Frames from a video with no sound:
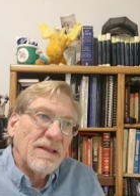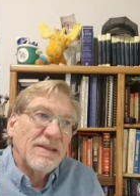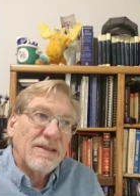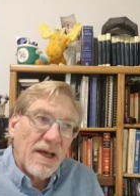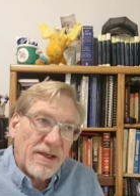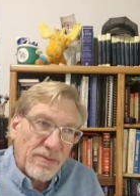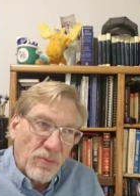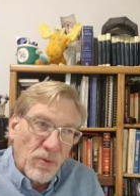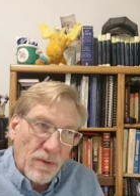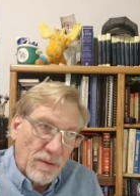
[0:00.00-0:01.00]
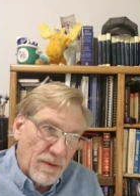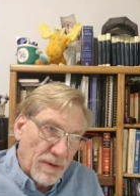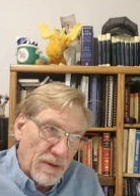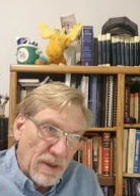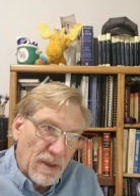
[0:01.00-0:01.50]
the scottish born
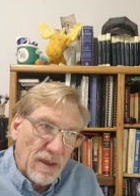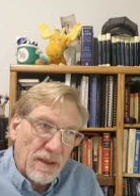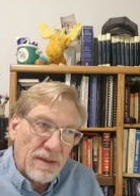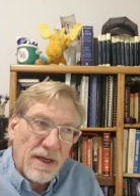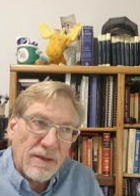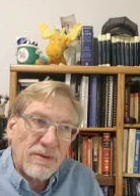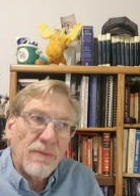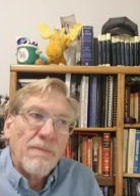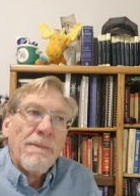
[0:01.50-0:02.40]
uh, doctor